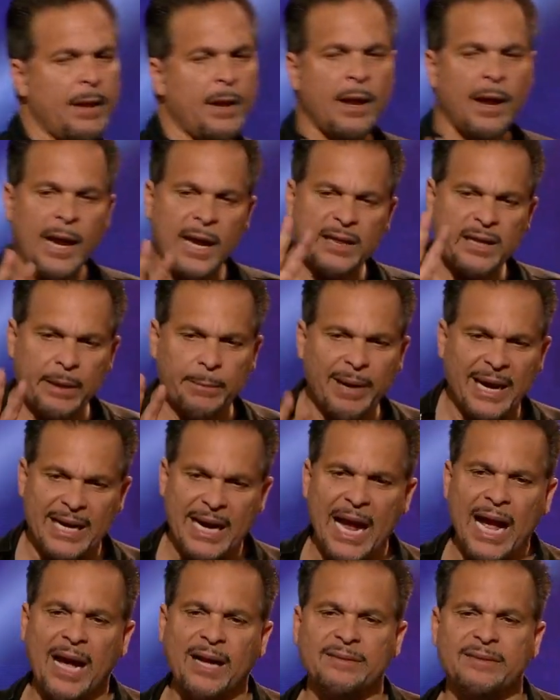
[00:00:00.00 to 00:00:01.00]
And they might
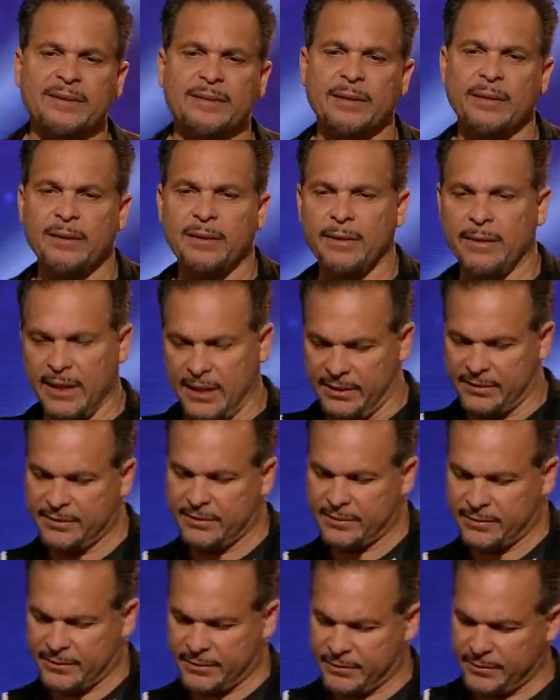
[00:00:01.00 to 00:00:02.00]
ask
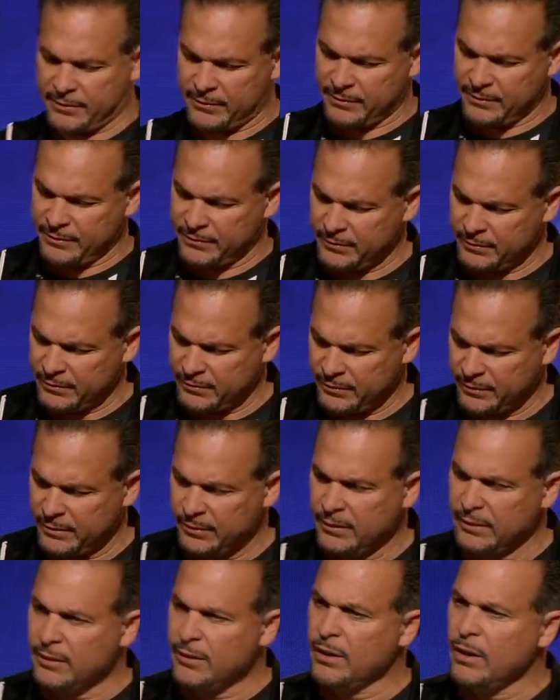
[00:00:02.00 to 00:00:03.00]
this.
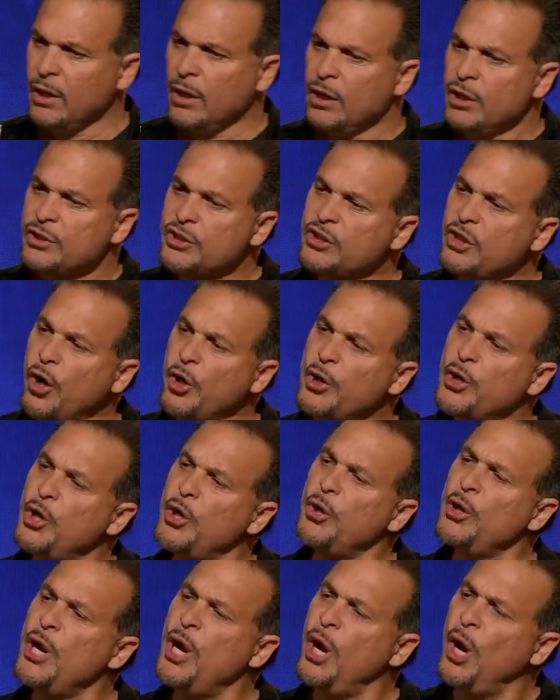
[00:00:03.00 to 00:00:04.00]
So you
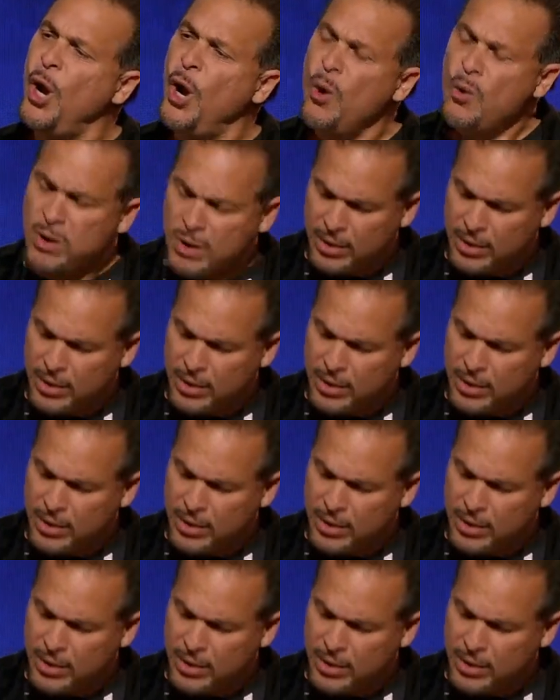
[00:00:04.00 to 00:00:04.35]
knew